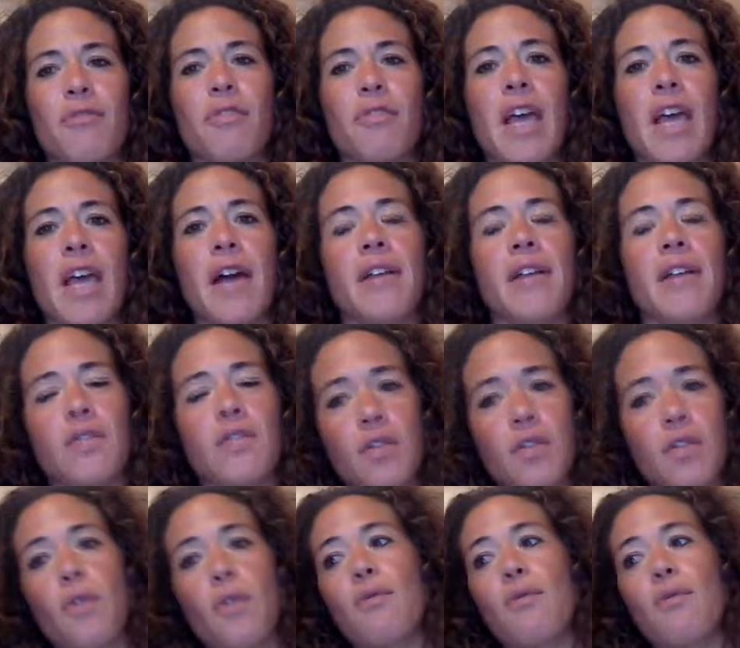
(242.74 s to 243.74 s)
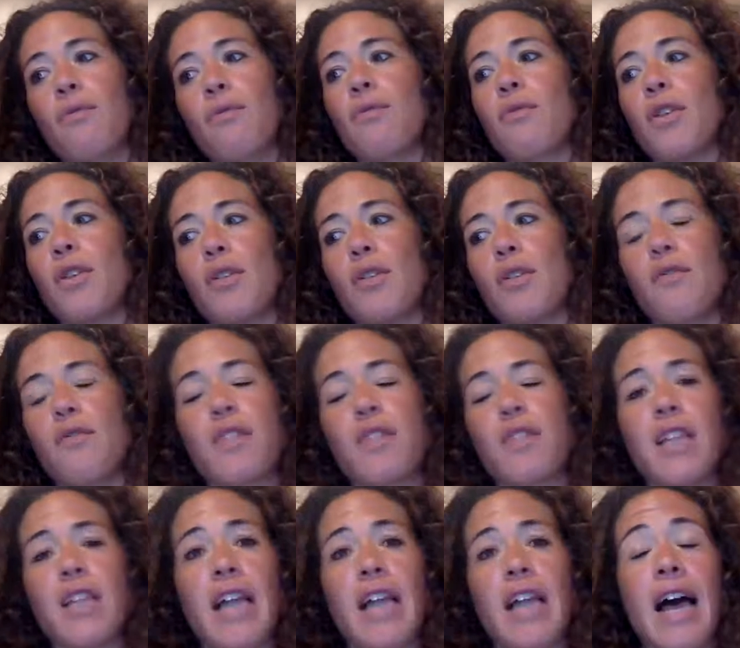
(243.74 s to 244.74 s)
that. And so, for
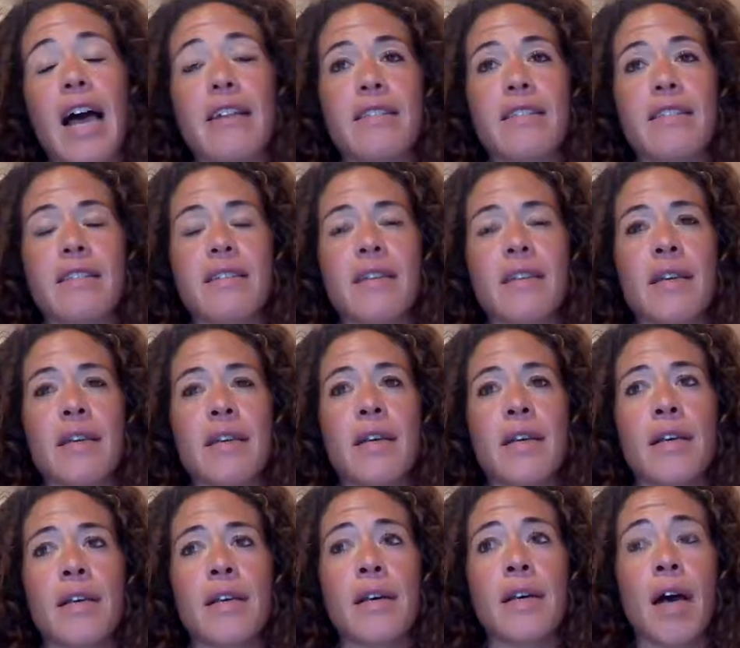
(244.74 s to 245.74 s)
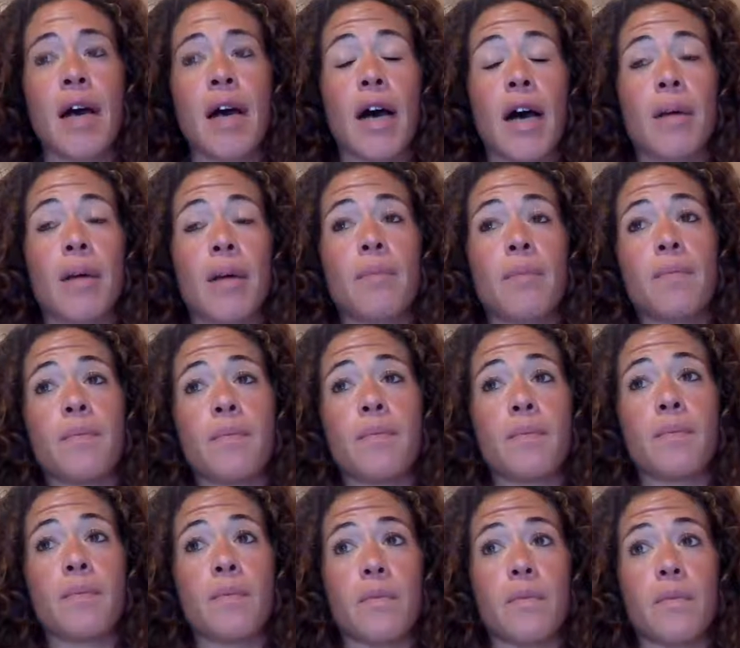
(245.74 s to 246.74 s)
the last
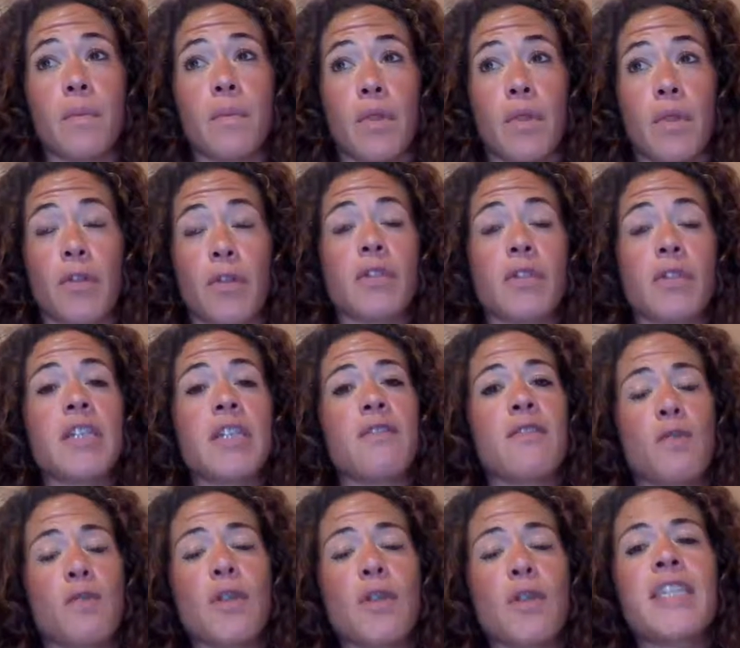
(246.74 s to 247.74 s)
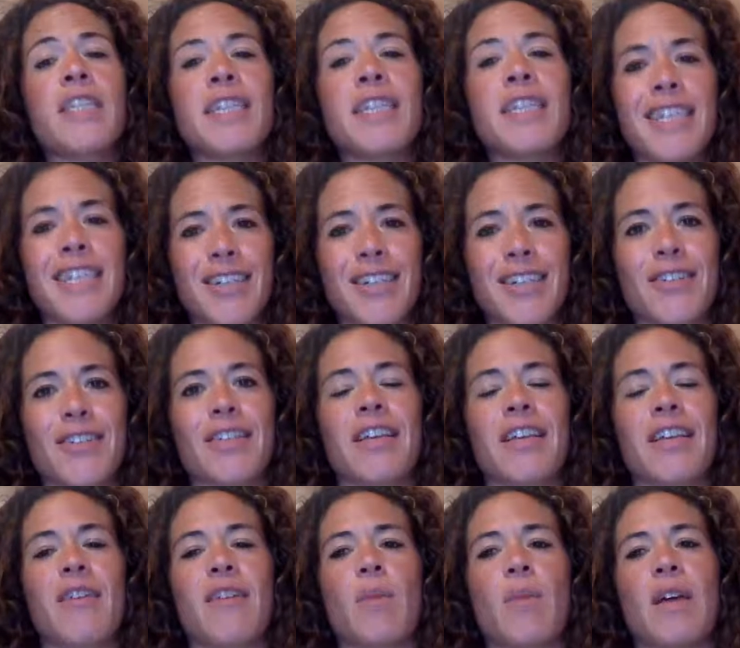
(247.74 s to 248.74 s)
13, 14
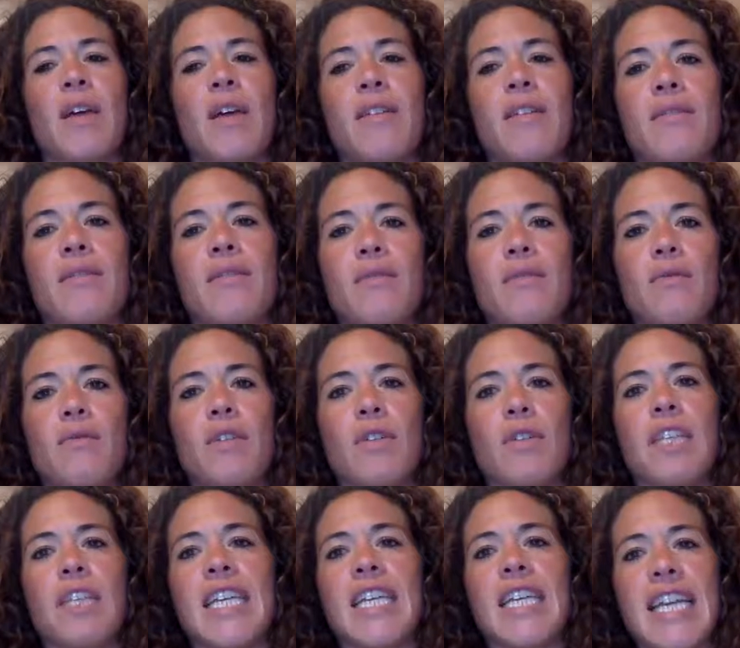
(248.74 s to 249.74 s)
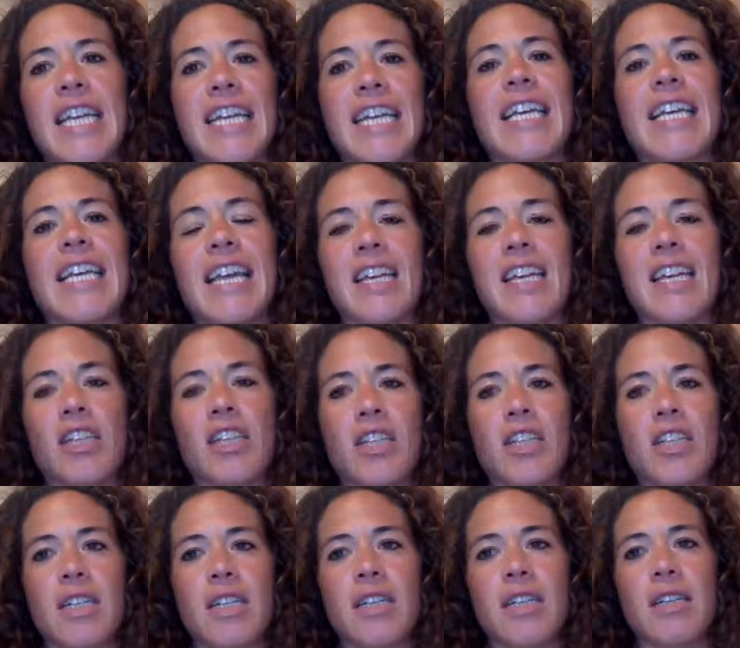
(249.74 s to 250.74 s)
years, I've been really
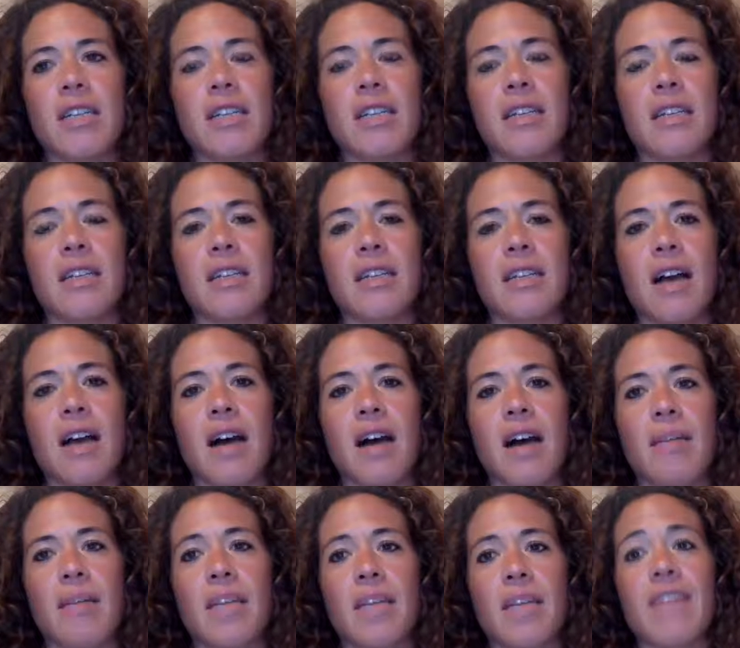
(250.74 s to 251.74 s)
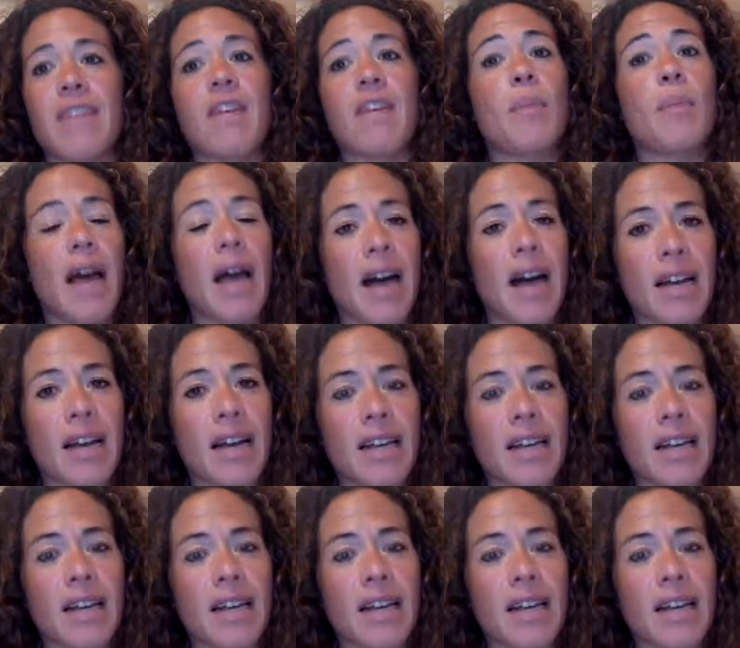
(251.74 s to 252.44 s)
engaged in giving back